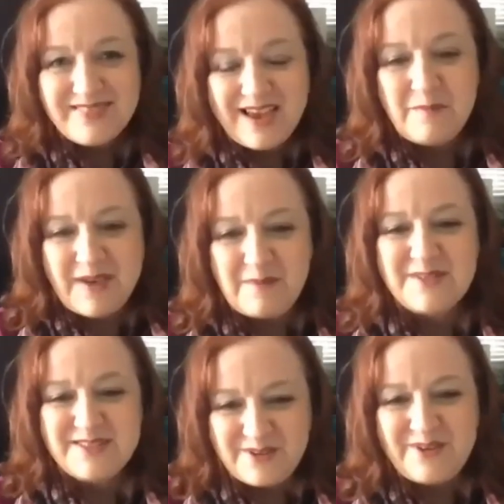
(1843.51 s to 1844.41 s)
Yep,
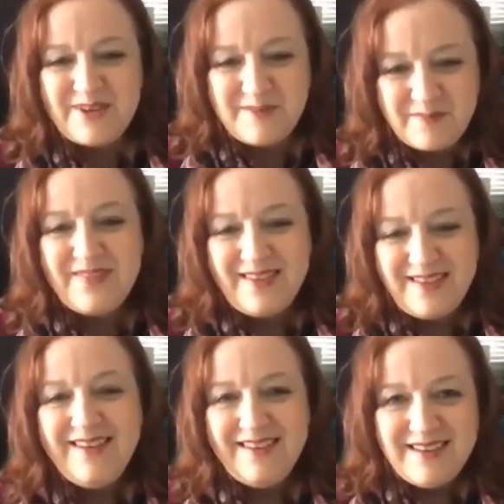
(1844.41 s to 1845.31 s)
absolutely.
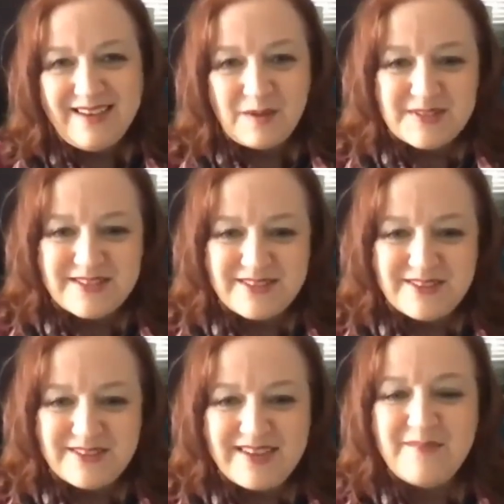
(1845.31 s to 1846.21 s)

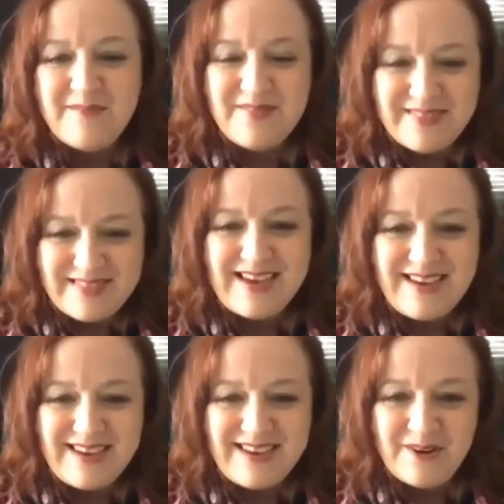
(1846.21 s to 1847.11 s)
Absolutely.
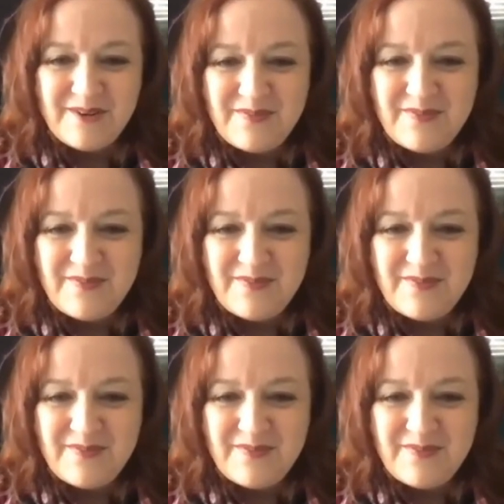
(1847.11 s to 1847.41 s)
Thank you.